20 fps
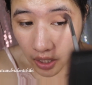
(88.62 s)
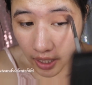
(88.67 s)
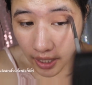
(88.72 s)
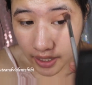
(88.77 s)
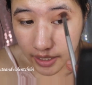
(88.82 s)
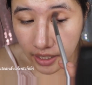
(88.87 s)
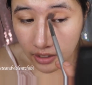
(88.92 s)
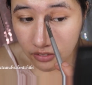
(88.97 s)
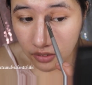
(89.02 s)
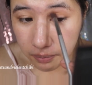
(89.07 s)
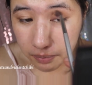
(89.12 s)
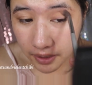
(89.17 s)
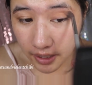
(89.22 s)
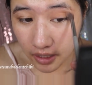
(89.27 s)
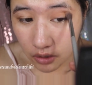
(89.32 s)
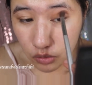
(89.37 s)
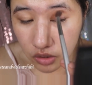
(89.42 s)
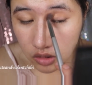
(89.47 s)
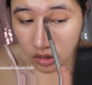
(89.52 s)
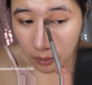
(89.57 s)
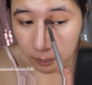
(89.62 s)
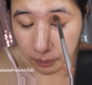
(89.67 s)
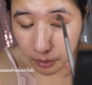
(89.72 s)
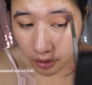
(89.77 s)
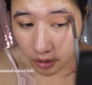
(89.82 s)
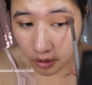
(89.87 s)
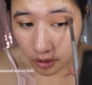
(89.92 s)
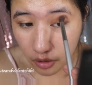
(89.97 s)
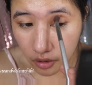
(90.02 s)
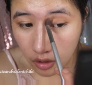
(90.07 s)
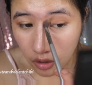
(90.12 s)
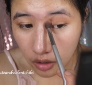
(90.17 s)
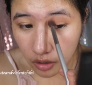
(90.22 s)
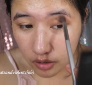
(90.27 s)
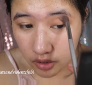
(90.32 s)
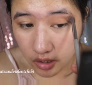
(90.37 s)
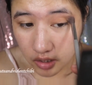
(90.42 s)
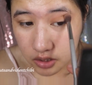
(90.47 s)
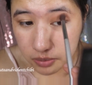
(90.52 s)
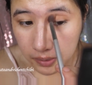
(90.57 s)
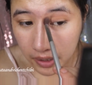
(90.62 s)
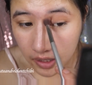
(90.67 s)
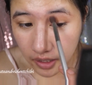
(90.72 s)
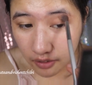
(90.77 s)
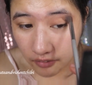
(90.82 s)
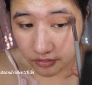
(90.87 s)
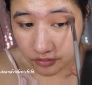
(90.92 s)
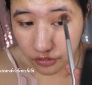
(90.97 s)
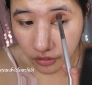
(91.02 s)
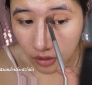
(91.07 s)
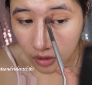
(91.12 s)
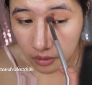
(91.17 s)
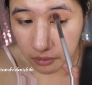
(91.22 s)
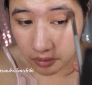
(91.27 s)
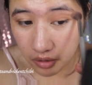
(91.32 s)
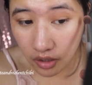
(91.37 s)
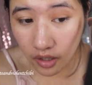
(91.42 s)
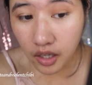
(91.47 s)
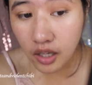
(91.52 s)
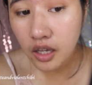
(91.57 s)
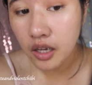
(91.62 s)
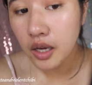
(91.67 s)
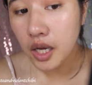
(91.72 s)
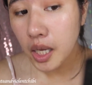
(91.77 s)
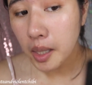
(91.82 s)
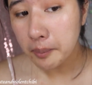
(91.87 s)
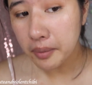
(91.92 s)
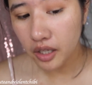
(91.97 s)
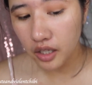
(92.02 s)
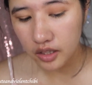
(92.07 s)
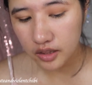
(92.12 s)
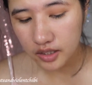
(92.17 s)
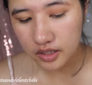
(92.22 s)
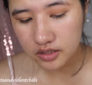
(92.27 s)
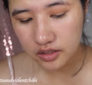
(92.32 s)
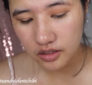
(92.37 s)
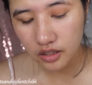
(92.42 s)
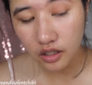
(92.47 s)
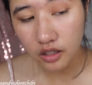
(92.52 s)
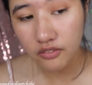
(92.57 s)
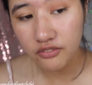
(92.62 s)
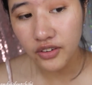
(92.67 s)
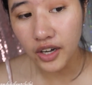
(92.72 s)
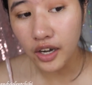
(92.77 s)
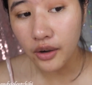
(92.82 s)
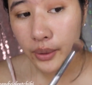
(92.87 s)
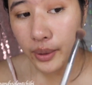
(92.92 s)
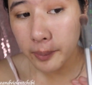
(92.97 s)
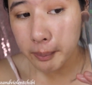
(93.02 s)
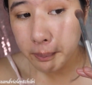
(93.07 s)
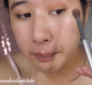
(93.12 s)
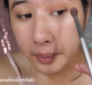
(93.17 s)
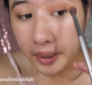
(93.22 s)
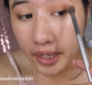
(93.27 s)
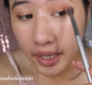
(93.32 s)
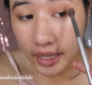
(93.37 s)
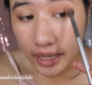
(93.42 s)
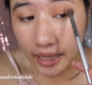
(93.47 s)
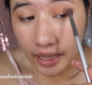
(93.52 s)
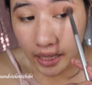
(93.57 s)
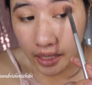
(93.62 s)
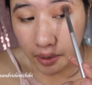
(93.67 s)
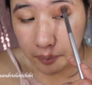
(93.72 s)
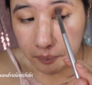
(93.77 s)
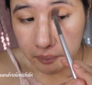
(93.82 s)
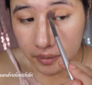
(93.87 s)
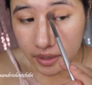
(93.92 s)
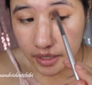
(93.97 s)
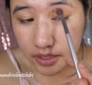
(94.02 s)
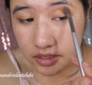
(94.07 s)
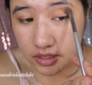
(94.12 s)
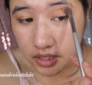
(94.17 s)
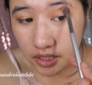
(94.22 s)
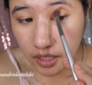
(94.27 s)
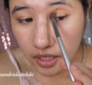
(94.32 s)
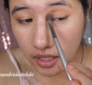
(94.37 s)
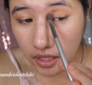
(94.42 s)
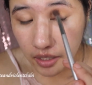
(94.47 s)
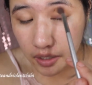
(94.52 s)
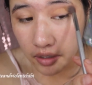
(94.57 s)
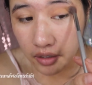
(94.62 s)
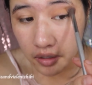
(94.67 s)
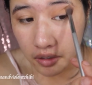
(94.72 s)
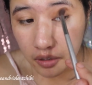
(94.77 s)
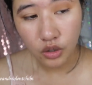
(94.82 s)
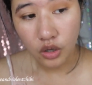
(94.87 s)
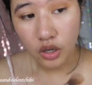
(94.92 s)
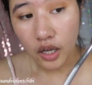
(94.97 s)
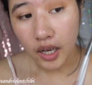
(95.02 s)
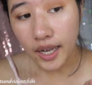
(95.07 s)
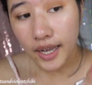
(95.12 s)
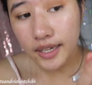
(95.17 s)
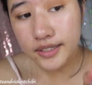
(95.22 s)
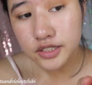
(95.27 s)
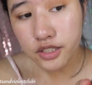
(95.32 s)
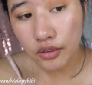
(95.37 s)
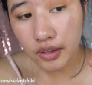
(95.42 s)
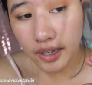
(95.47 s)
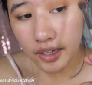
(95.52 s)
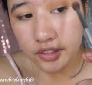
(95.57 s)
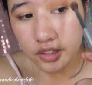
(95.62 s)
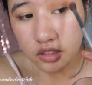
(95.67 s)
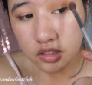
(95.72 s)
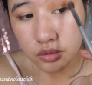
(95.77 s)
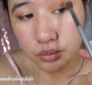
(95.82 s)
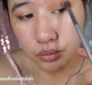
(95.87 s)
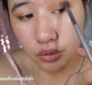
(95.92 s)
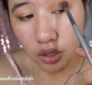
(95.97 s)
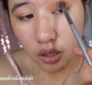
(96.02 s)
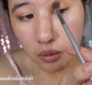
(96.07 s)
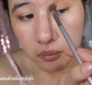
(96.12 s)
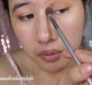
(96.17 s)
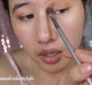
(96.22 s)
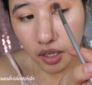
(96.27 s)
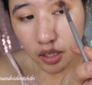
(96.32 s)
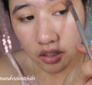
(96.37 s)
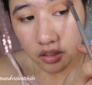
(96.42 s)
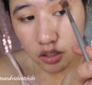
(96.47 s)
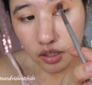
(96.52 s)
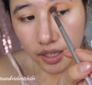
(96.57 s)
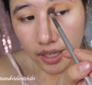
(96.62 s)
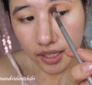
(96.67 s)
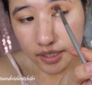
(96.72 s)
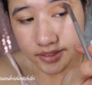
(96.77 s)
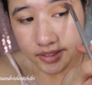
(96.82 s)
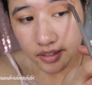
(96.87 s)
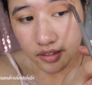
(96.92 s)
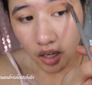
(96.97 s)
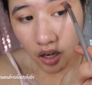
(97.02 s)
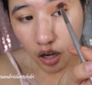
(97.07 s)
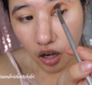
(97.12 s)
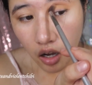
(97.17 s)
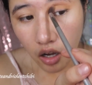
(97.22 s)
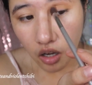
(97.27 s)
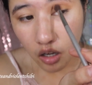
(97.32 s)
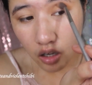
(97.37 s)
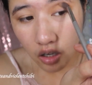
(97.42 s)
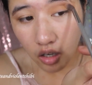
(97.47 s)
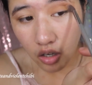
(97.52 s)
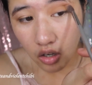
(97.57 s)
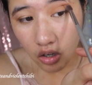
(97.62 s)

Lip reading: I never play with the PUR Cosmetic formula, but this looks very pigmented. So I use Role Model as an all